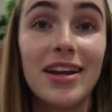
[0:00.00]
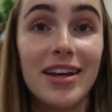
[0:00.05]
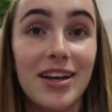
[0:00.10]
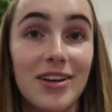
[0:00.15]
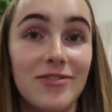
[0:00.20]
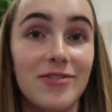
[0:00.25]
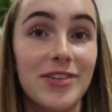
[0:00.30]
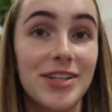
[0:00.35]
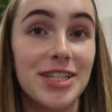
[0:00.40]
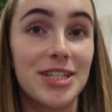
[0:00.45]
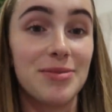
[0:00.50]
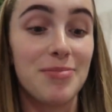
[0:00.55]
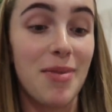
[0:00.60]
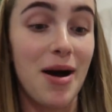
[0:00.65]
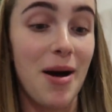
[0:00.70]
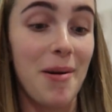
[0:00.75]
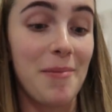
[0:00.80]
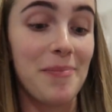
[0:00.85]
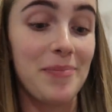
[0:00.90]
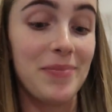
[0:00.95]
to convince
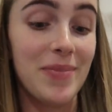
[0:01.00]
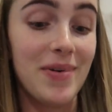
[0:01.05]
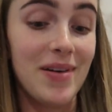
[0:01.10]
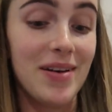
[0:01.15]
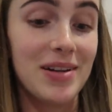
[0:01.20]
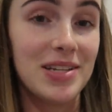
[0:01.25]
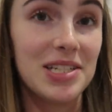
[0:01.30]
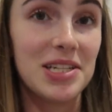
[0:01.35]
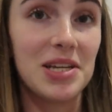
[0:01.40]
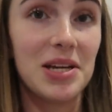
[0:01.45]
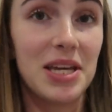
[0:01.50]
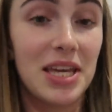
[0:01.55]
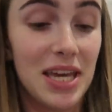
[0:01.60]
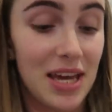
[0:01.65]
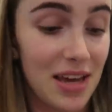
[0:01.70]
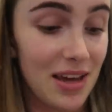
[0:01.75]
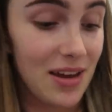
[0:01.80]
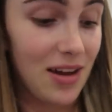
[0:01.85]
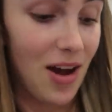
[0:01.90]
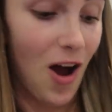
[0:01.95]
Mum to
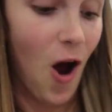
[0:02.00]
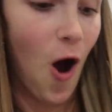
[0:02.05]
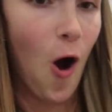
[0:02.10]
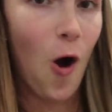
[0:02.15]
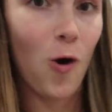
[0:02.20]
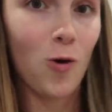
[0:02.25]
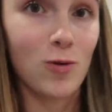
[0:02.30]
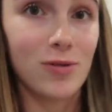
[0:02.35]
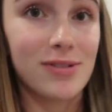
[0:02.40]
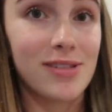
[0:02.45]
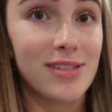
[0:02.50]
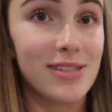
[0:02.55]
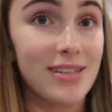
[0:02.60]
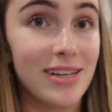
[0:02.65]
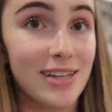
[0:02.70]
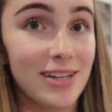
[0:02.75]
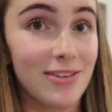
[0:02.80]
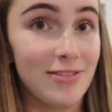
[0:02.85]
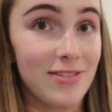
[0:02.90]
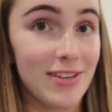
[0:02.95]
get a whole
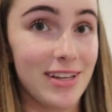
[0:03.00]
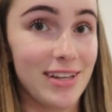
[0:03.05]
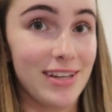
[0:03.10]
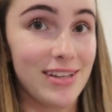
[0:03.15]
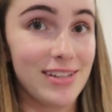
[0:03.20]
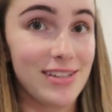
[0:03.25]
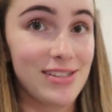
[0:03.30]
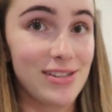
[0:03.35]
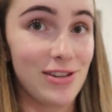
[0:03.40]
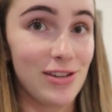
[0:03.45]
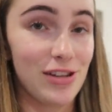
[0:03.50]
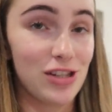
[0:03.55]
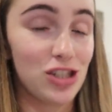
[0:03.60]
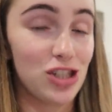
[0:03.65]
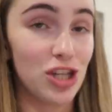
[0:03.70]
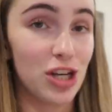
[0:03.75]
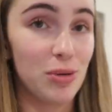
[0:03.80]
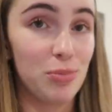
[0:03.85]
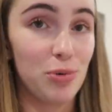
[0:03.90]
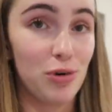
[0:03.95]
set of these so that
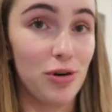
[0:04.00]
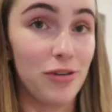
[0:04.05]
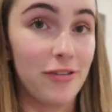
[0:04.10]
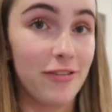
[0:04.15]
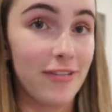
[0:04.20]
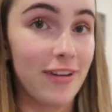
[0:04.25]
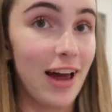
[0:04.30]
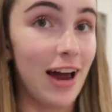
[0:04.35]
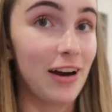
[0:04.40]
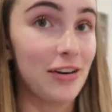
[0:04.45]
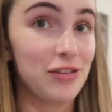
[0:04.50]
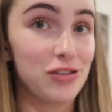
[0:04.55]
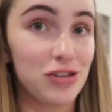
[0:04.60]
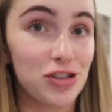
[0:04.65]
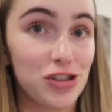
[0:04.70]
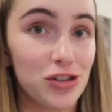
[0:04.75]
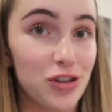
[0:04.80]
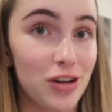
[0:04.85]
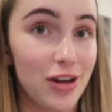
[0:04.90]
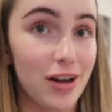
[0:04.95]
she can put her flour and
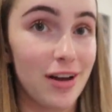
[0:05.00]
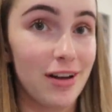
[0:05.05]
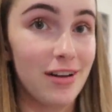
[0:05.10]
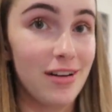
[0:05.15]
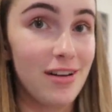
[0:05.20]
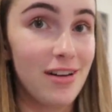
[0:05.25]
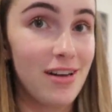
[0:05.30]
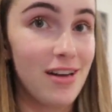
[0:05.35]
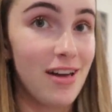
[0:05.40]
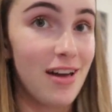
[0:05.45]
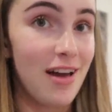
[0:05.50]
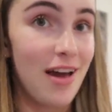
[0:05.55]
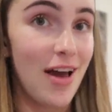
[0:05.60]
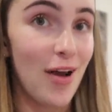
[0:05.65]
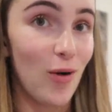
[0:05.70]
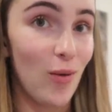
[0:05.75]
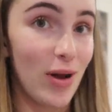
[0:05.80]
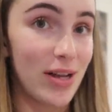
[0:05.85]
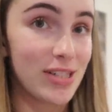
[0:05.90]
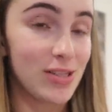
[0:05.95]
sugar
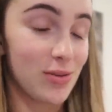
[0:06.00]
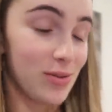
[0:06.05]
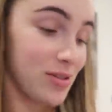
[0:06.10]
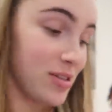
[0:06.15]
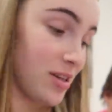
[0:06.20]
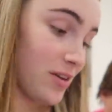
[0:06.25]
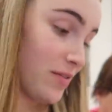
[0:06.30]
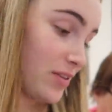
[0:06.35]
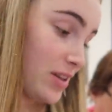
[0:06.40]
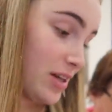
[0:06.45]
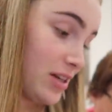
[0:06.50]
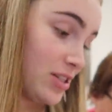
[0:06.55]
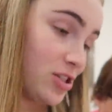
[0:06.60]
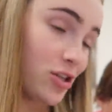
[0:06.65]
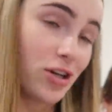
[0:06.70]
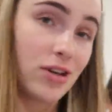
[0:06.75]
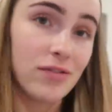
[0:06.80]
and all that sort of stuff in these. Are you